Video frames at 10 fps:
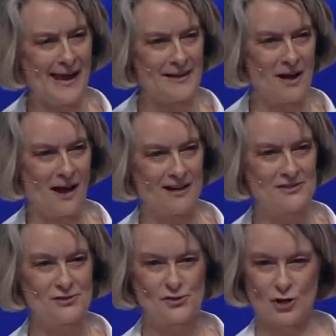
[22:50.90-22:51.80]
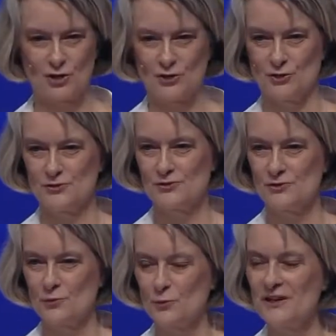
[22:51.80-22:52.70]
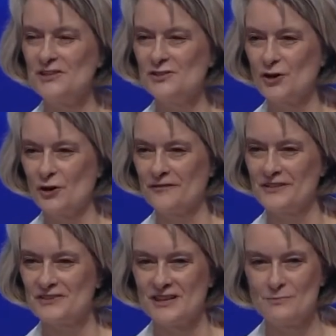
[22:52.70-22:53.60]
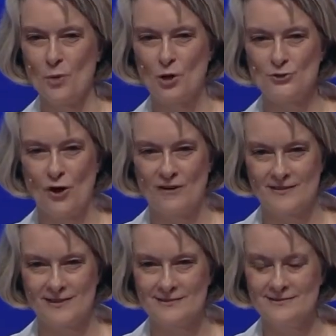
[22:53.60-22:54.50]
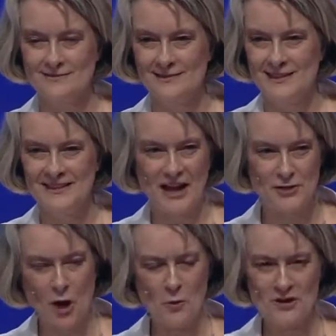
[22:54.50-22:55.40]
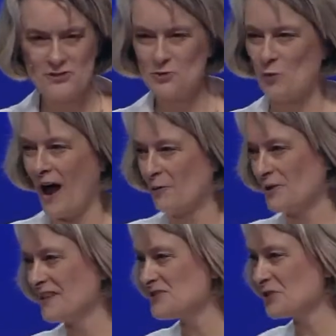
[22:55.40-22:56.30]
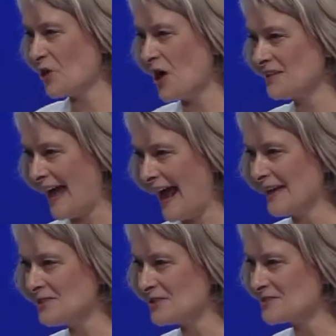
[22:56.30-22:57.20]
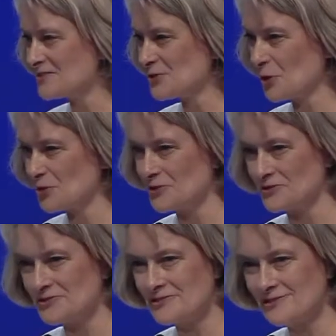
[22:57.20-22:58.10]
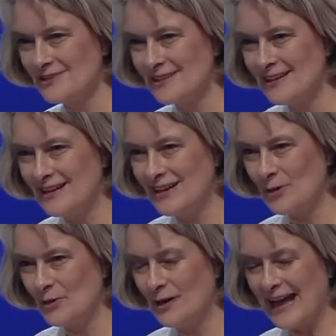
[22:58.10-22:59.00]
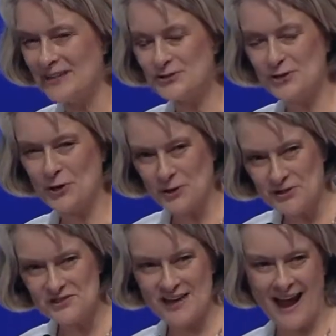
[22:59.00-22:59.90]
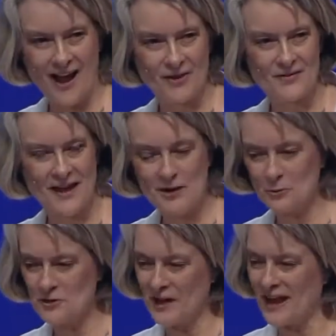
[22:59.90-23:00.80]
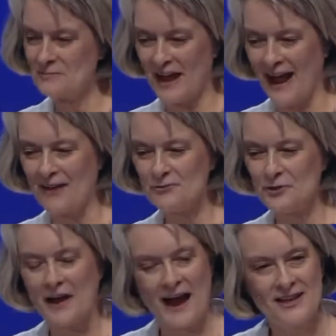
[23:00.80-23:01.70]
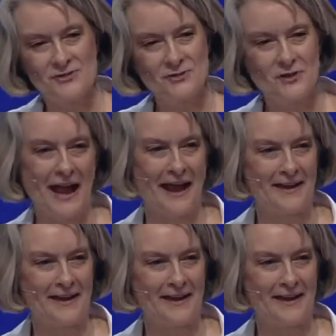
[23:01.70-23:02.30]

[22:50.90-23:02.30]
Anna circles resurfaced in Moldova. Now, no one knew why were these called Anna circles. It turns out they were named after Hazel